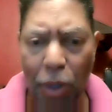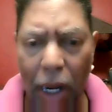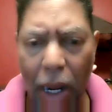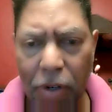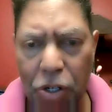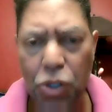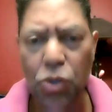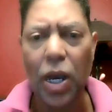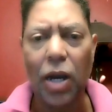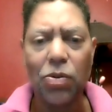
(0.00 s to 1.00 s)
going to have to
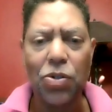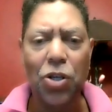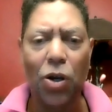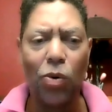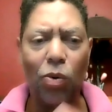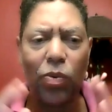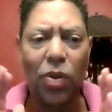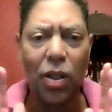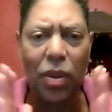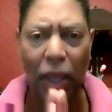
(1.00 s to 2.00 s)
scoot out. So
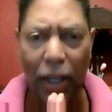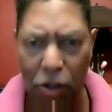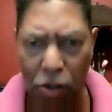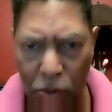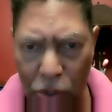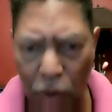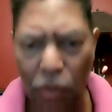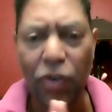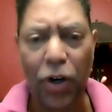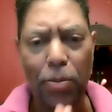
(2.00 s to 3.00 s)
thank you so
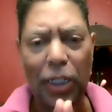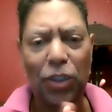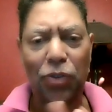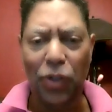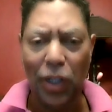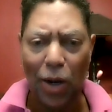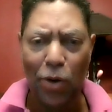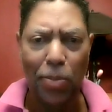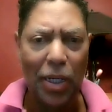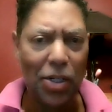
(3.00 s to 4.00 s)
very much for
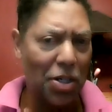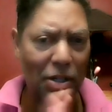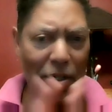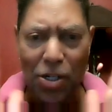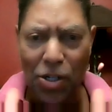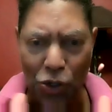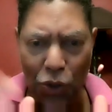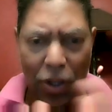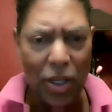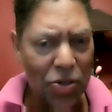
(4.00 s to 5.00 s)
allowing me to
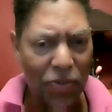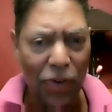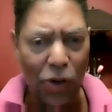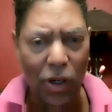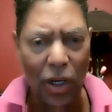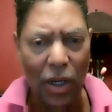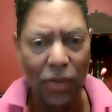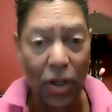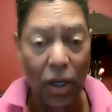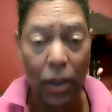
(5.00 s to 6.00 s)
join this for
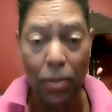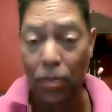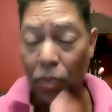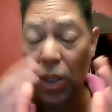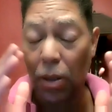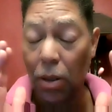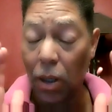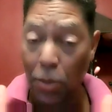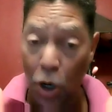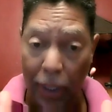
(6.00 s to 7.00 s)

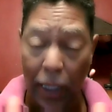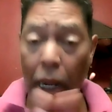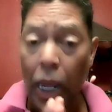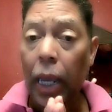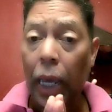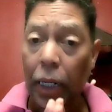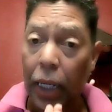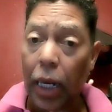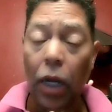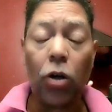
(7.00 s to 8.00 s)
a moment. And
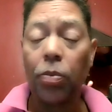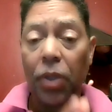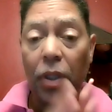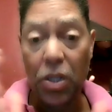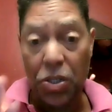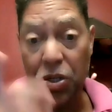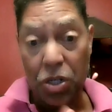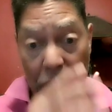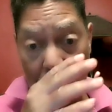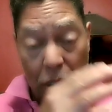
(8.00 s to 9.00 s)
again, I hope that this is
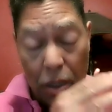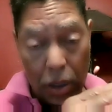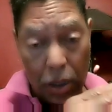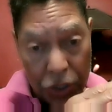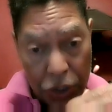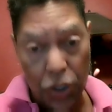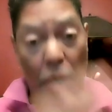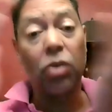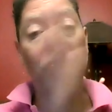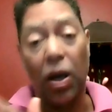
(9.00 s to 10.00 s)
just the
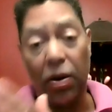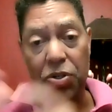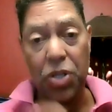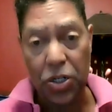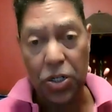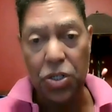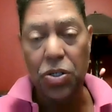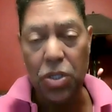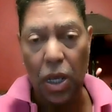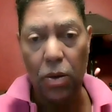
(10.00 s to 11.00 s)
start of
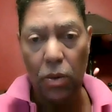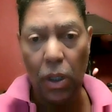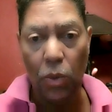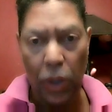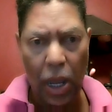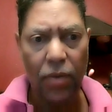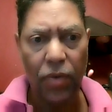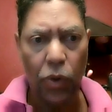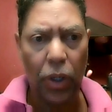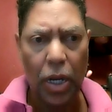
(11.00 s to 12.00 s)
conversations that we have
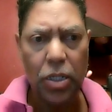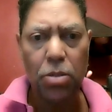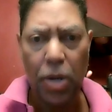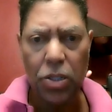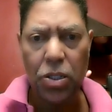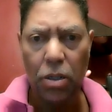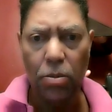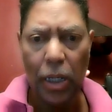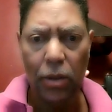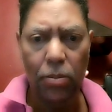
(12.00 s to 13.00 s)
in organized medicine
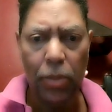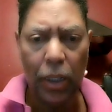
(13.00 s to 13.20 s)
about